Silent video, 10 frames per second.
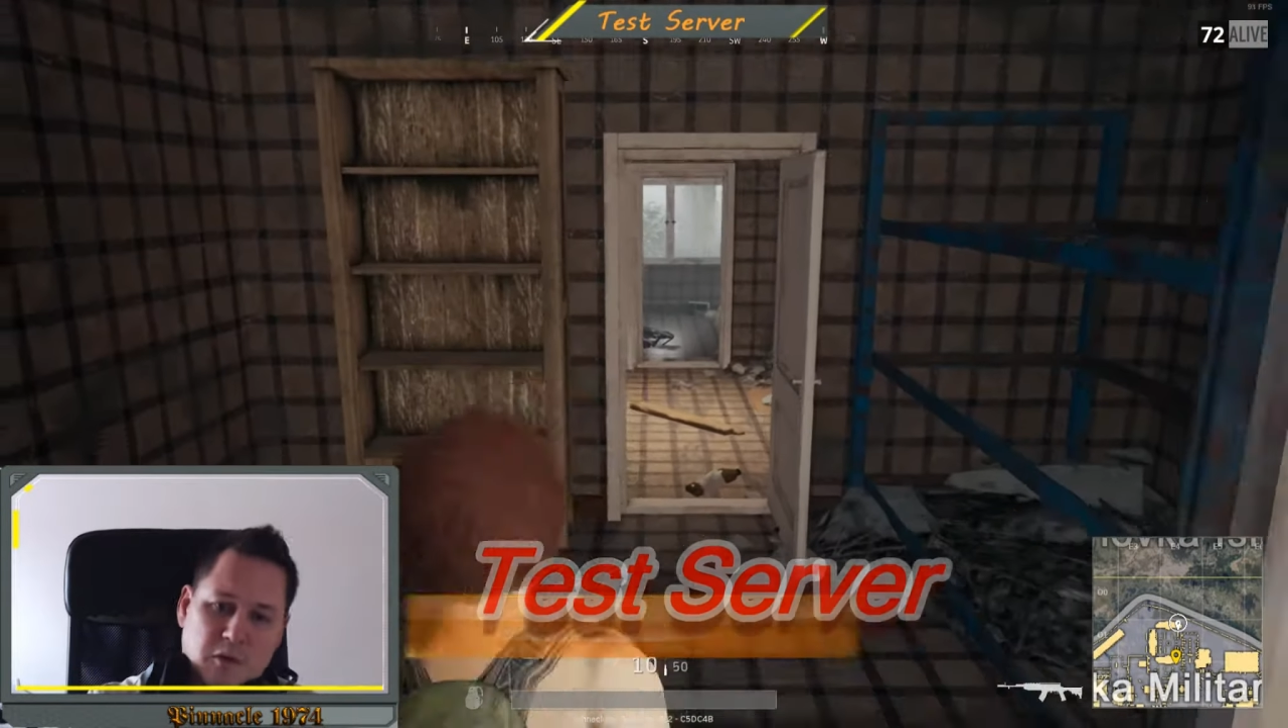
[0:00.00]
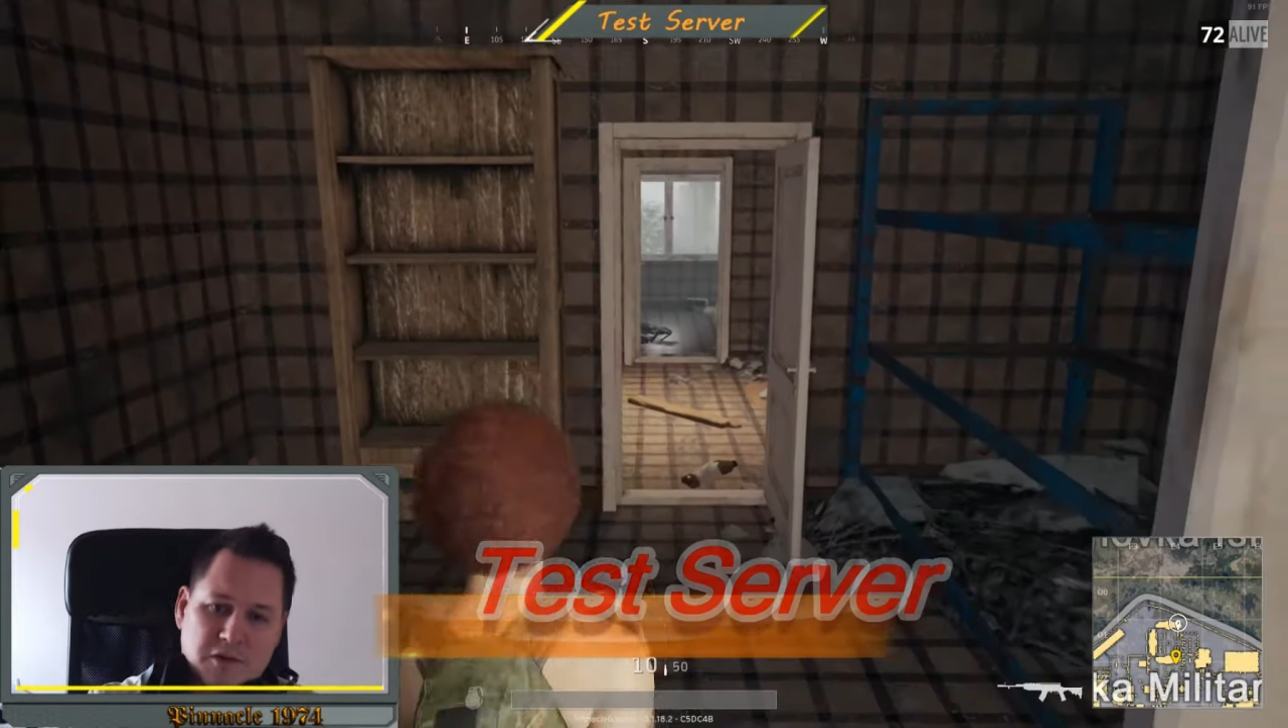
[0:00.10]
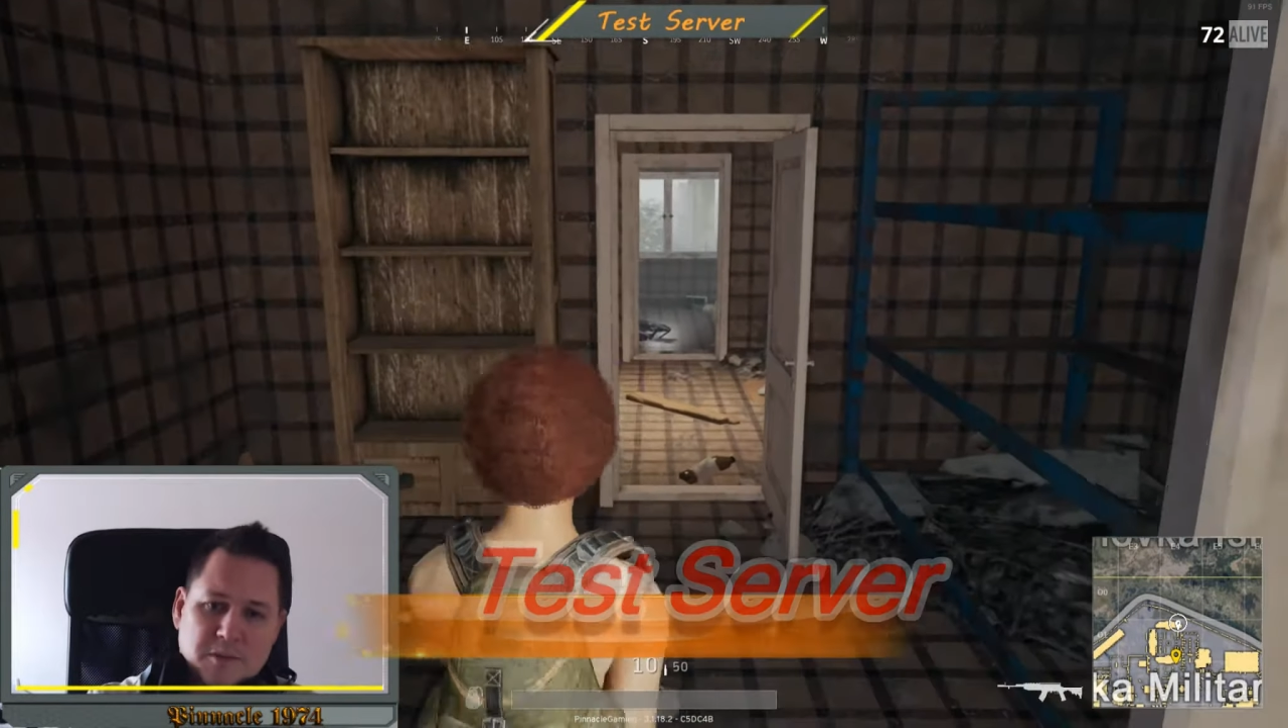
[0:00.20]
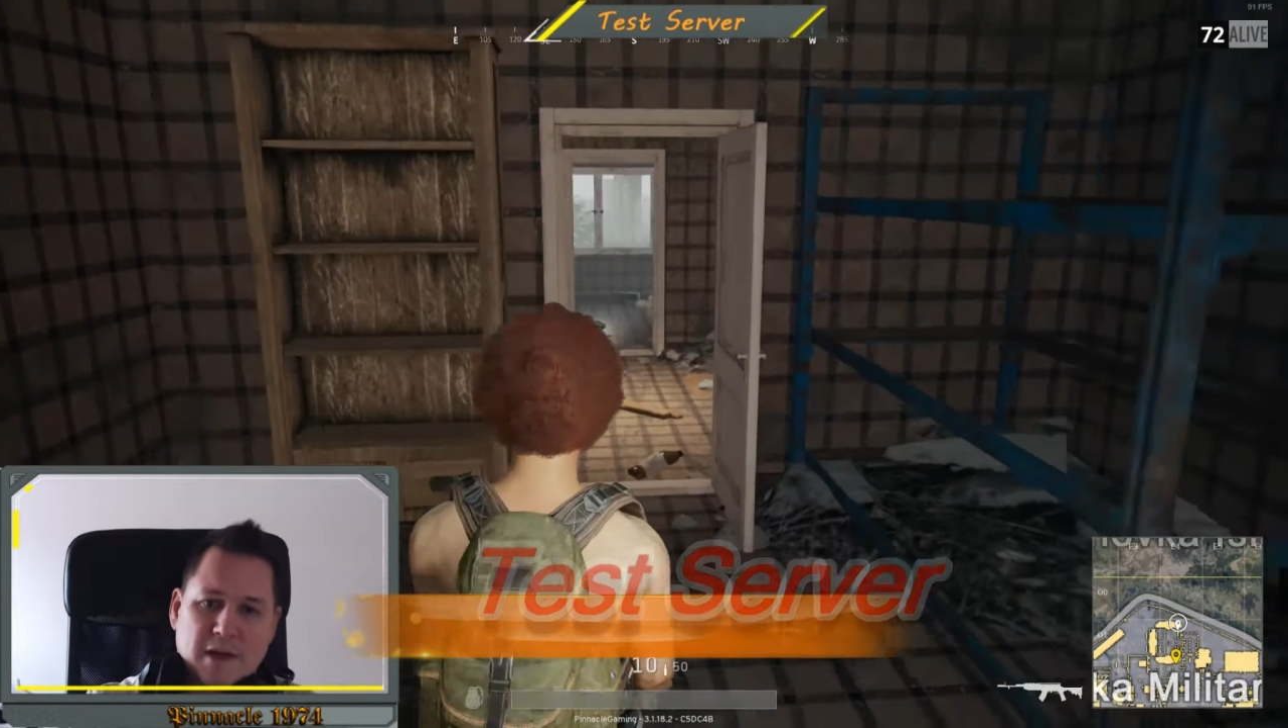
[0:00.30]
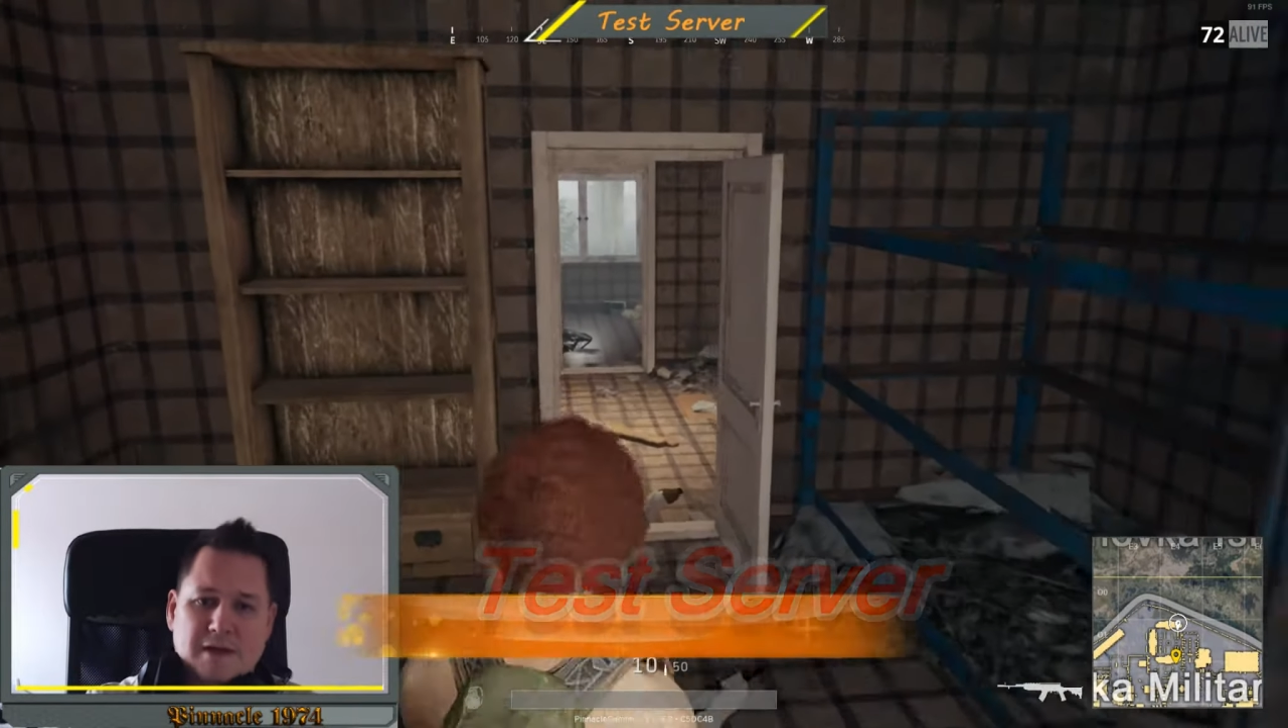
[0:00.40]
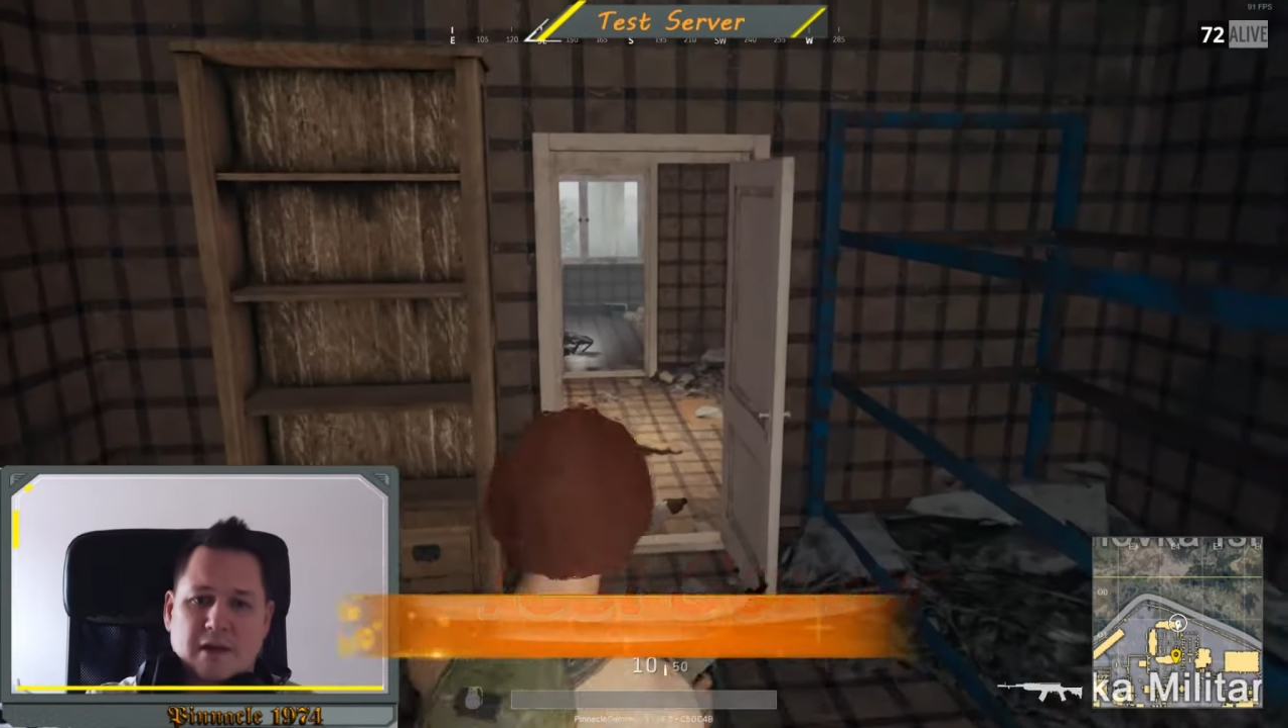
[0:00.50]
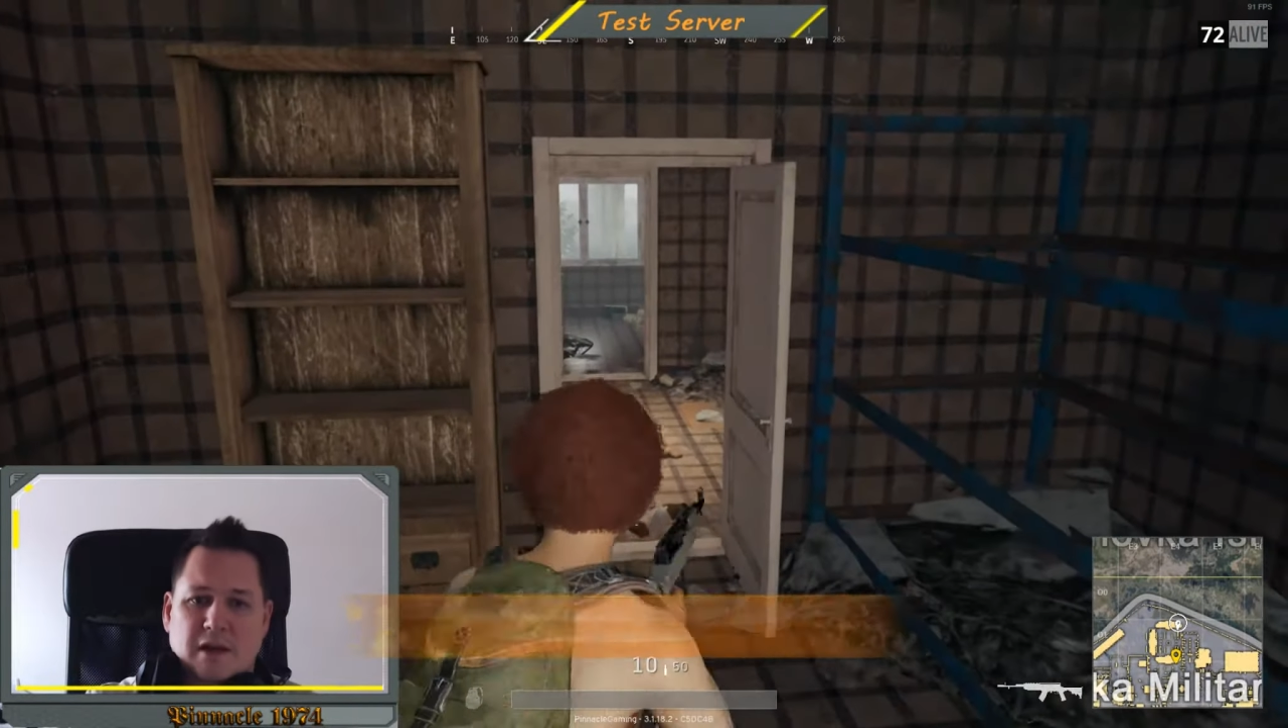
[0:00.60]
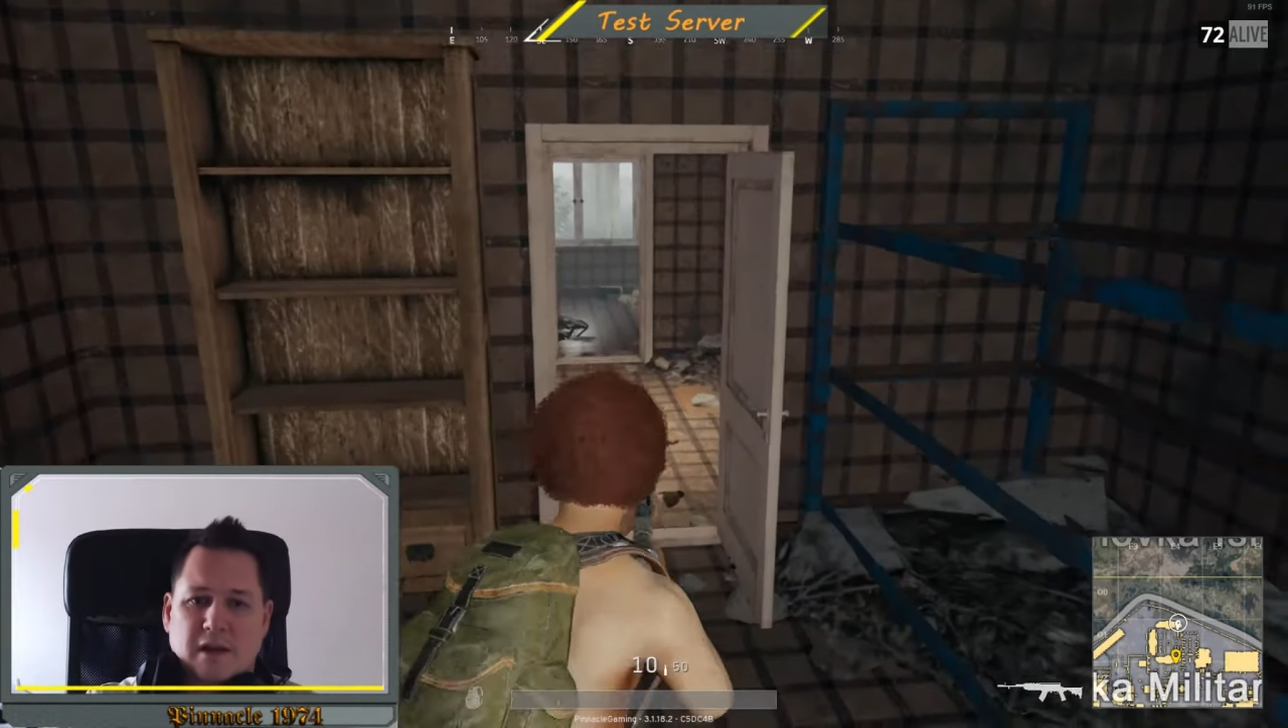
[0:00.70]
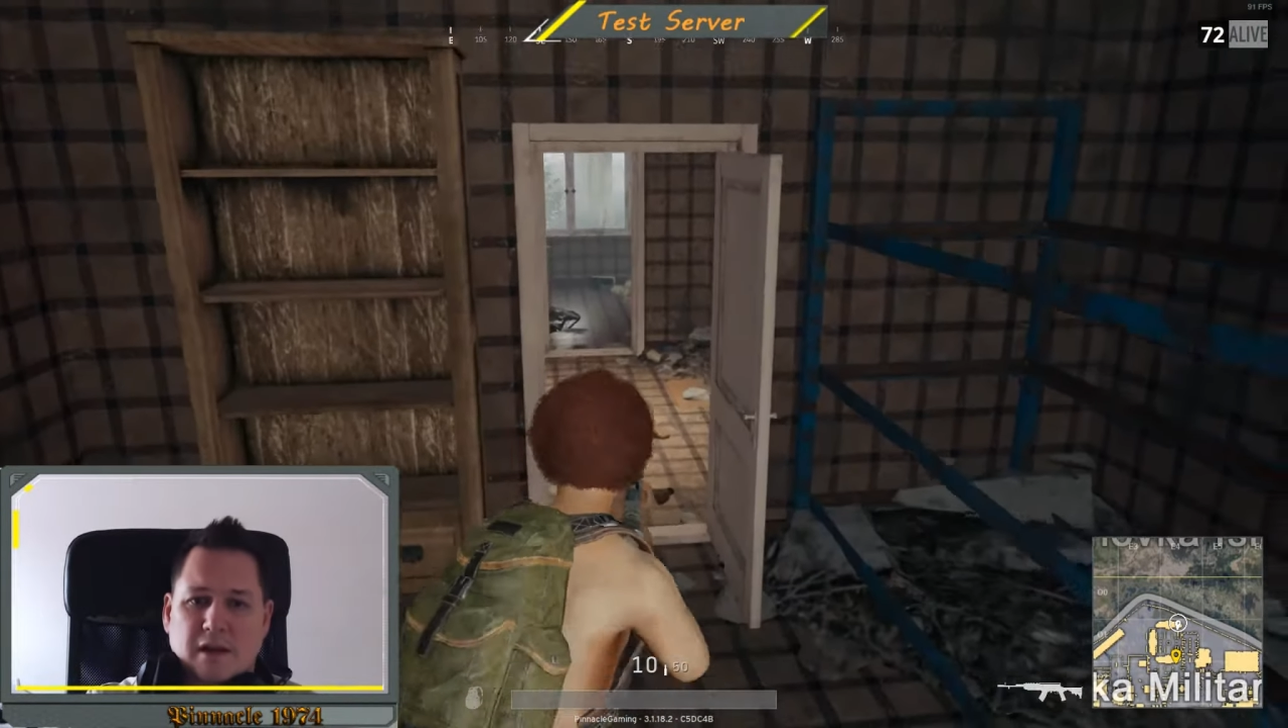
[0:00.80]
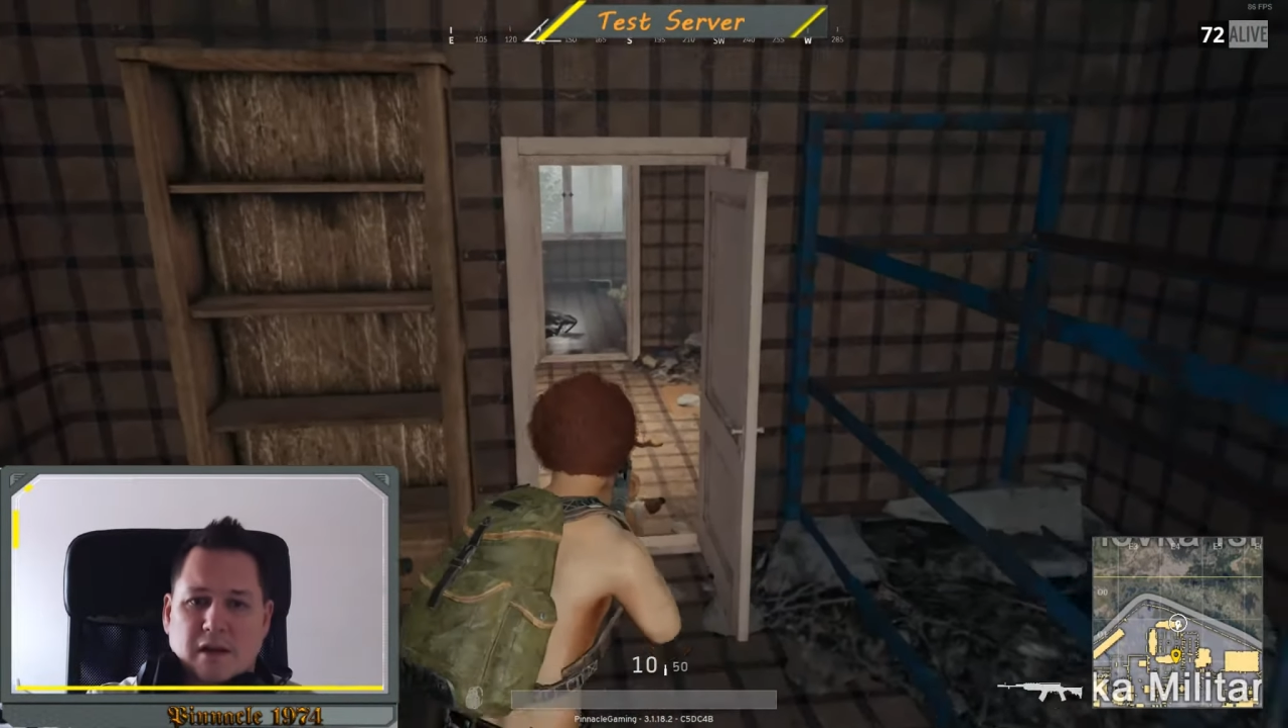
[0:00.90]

automatically